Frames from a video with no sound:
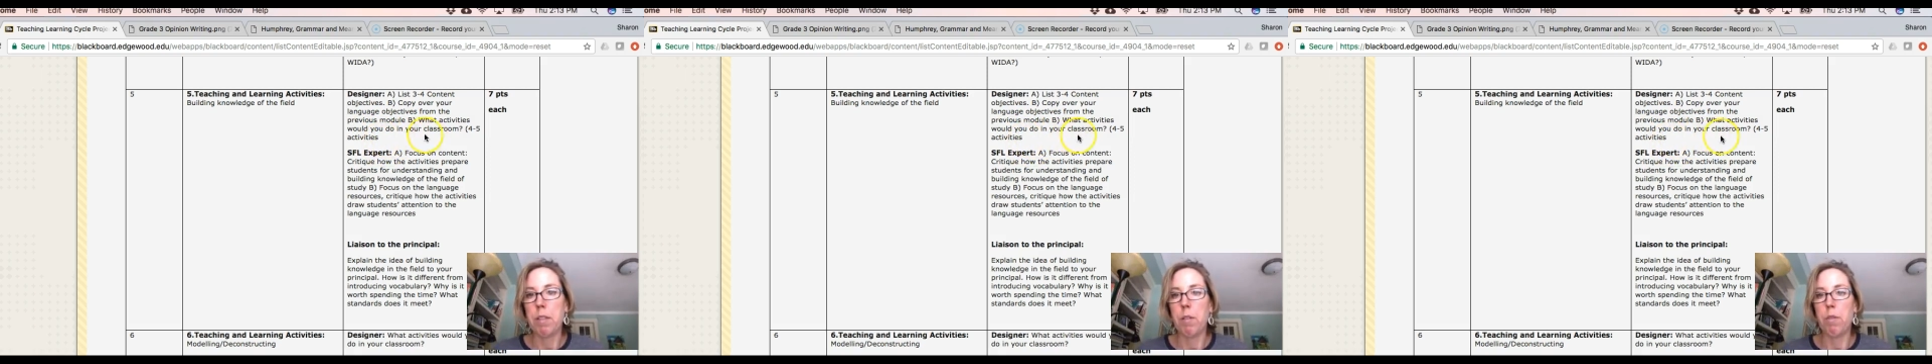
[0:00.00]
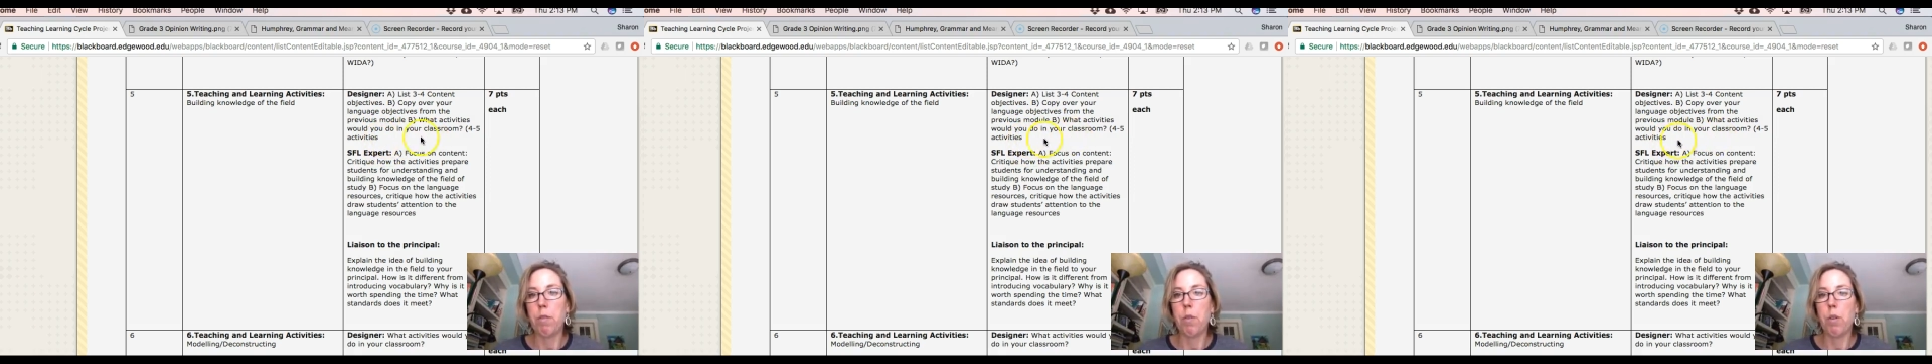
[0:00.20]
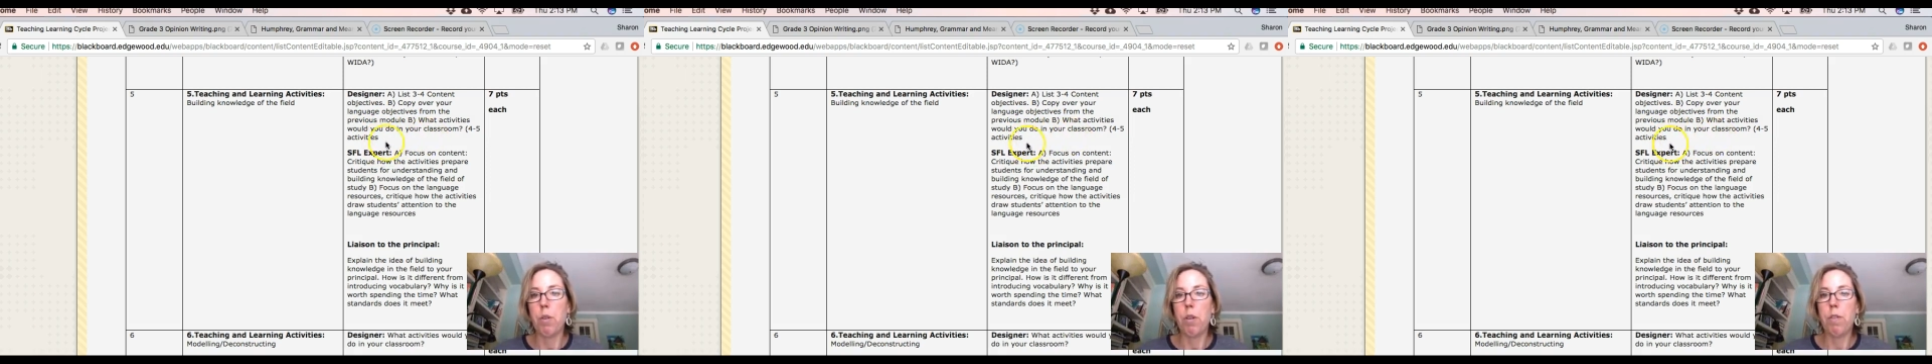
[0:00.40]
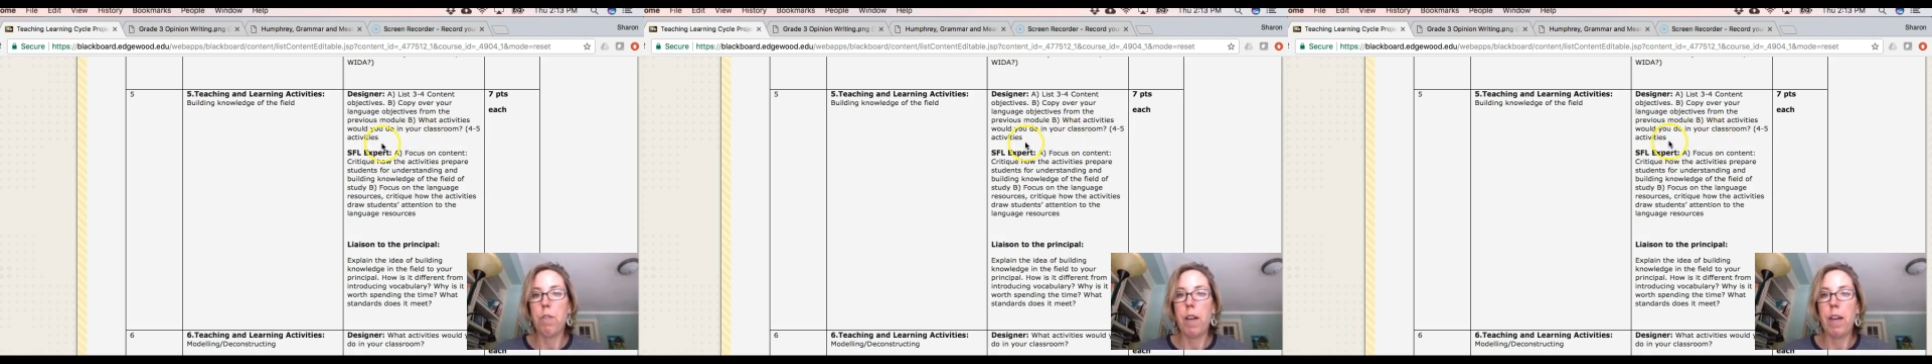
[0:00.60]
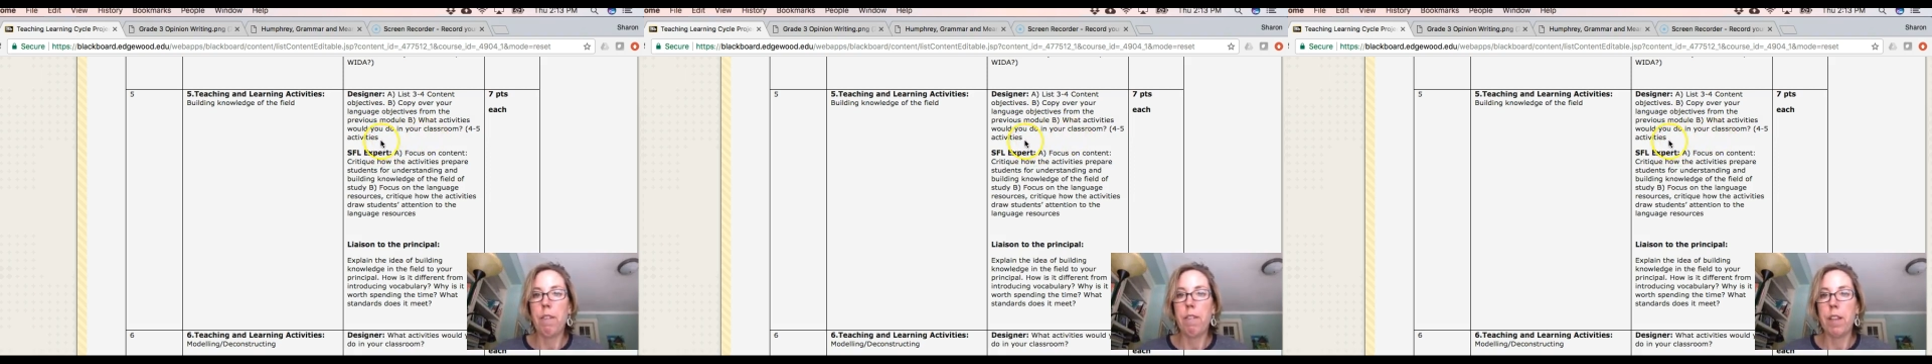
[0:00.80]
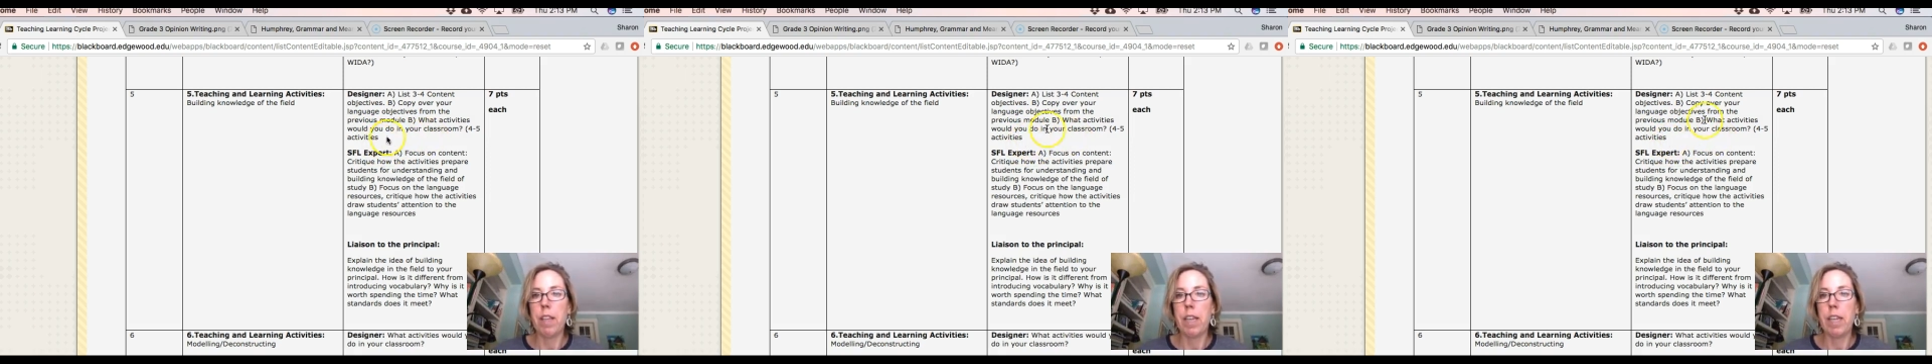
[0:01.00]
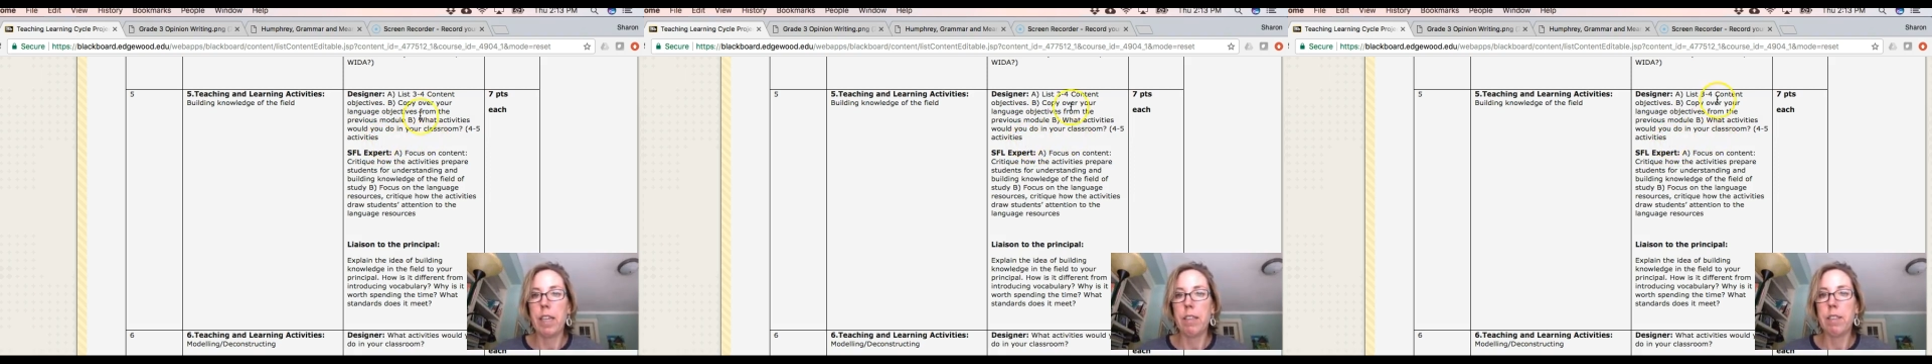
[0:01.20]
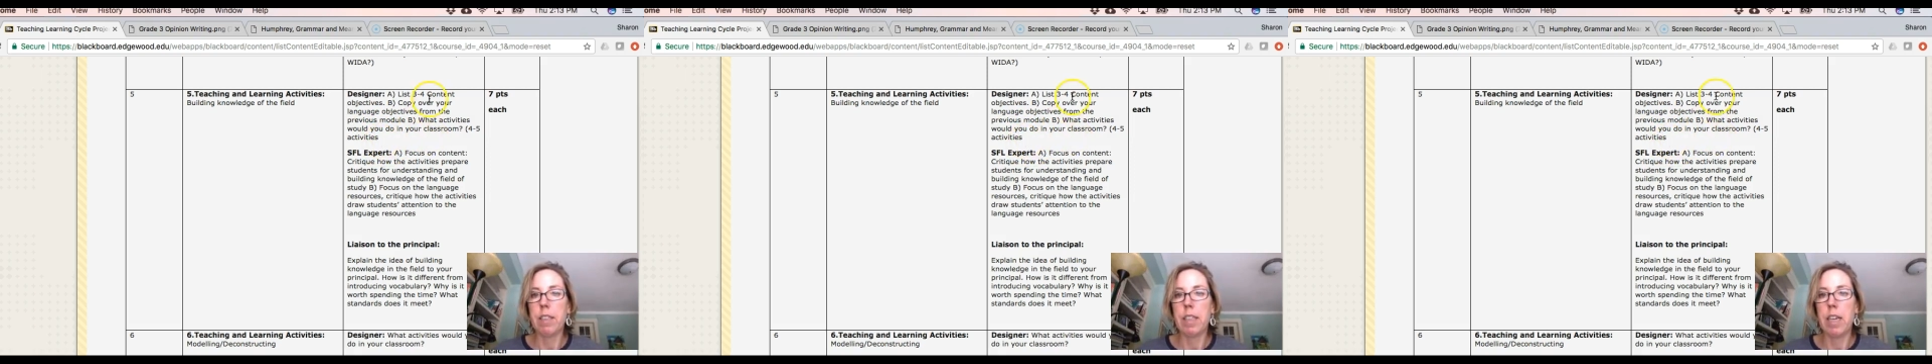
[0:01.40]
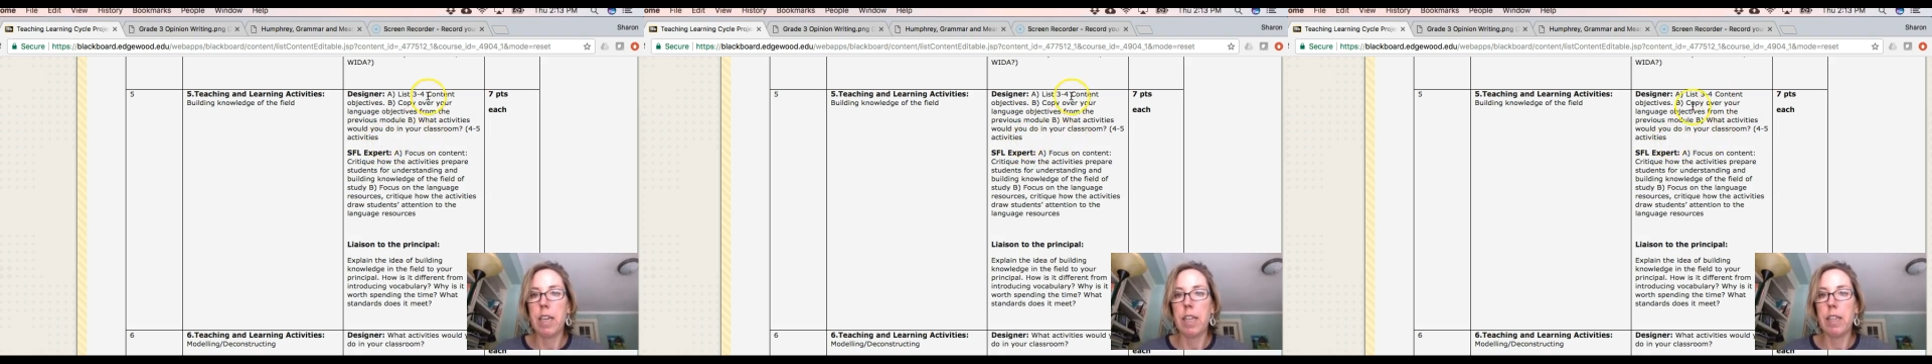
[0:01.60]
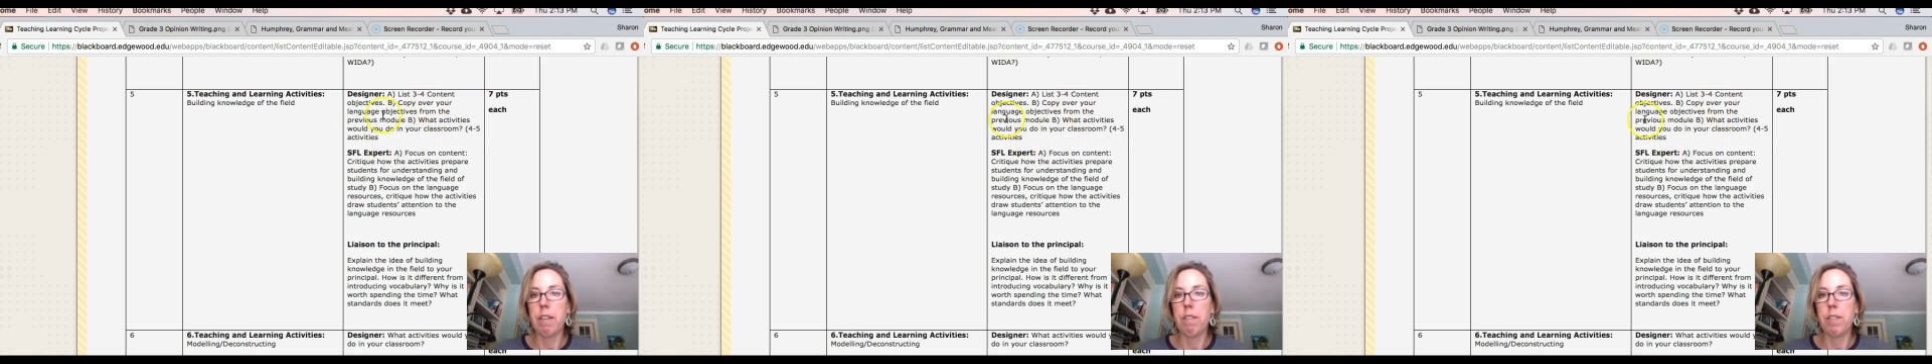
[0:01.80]
So 4 or 5 things to
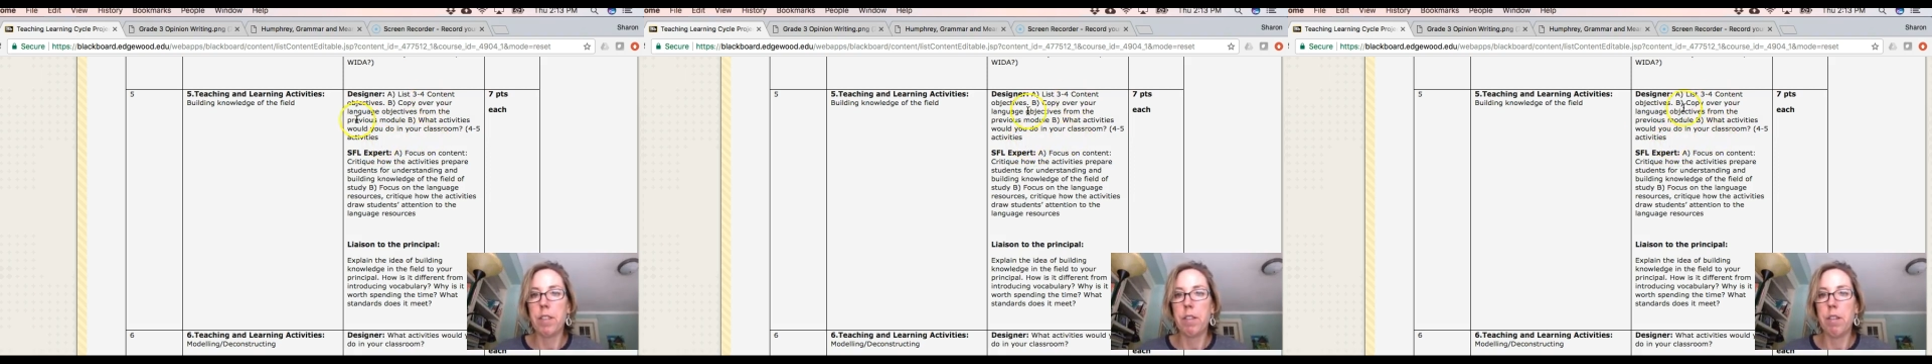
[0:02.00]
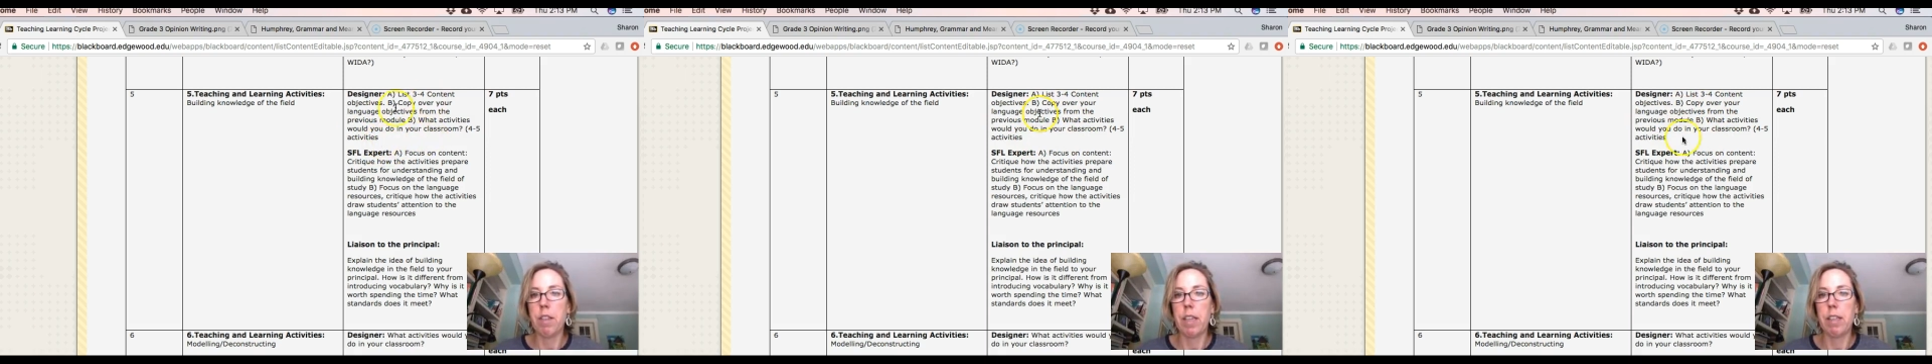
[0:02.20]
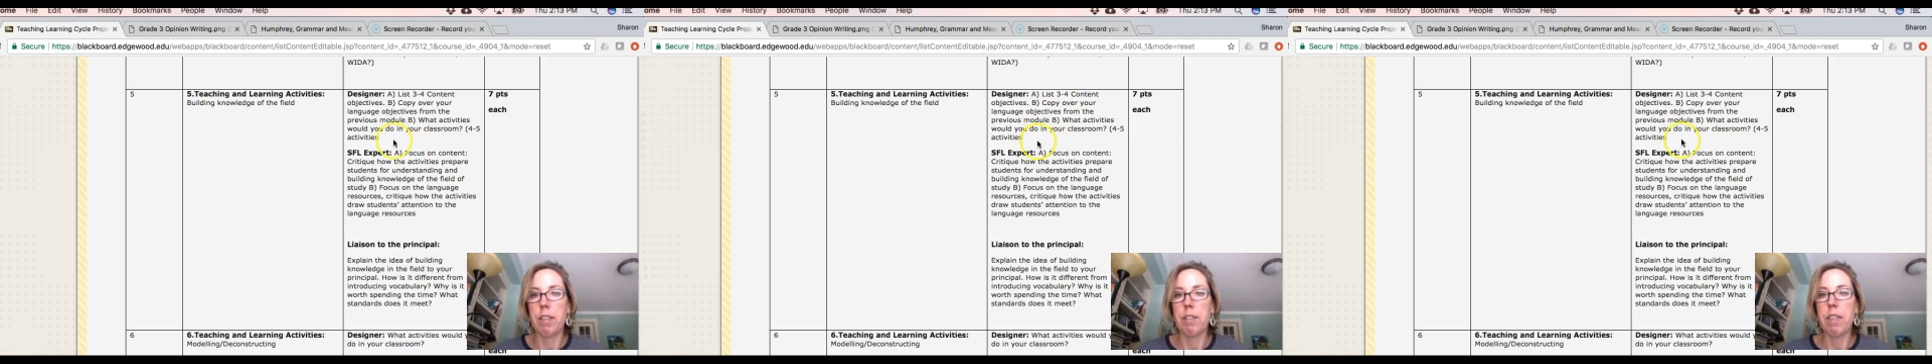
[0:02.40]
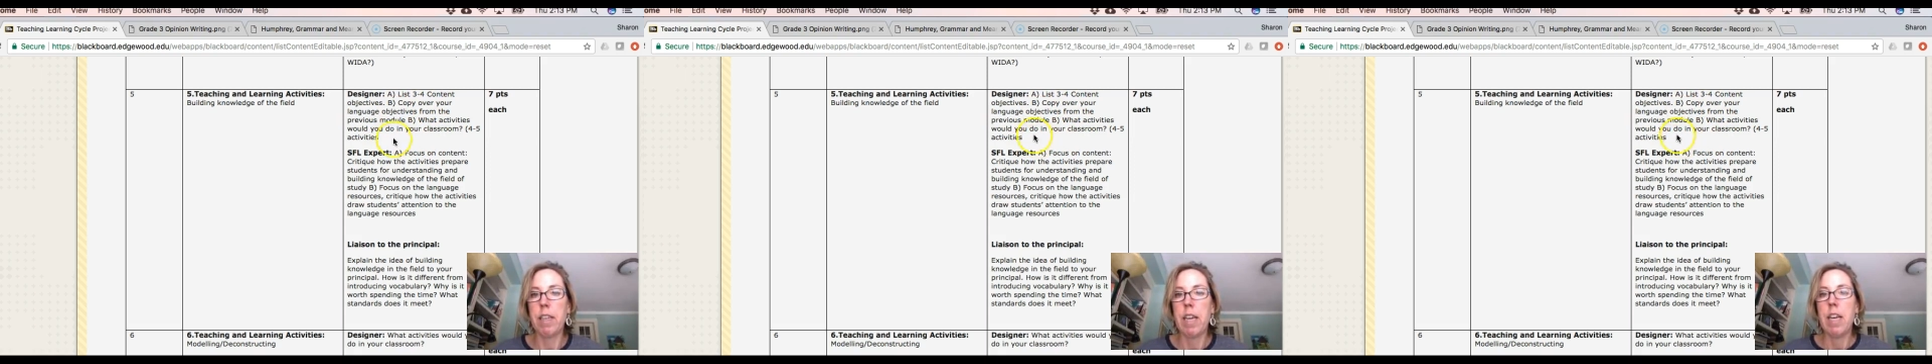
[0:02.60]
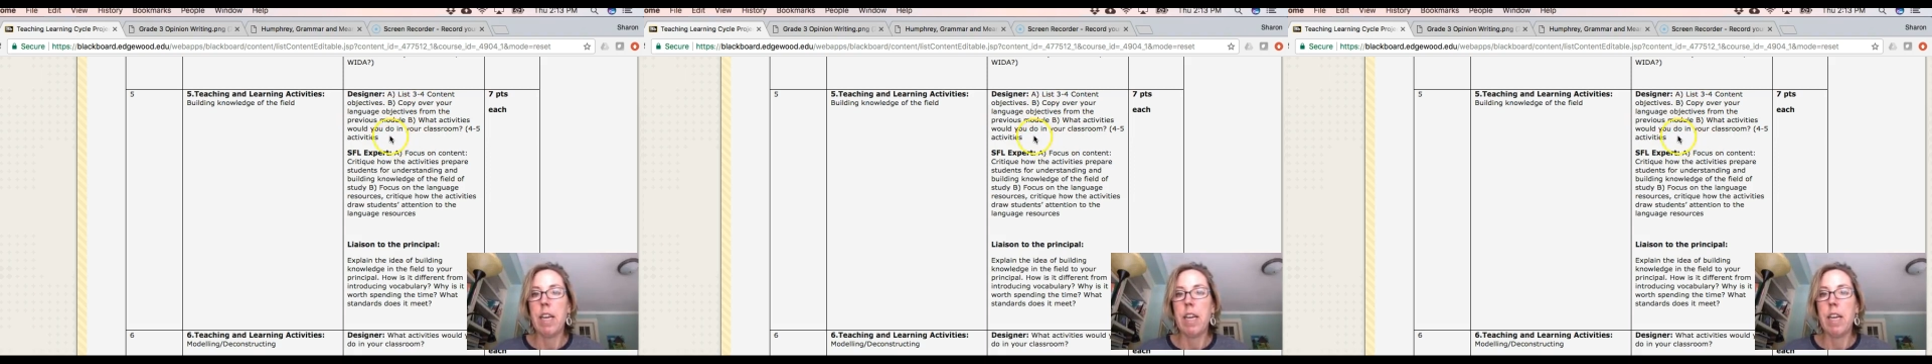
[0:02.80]
kind of do this.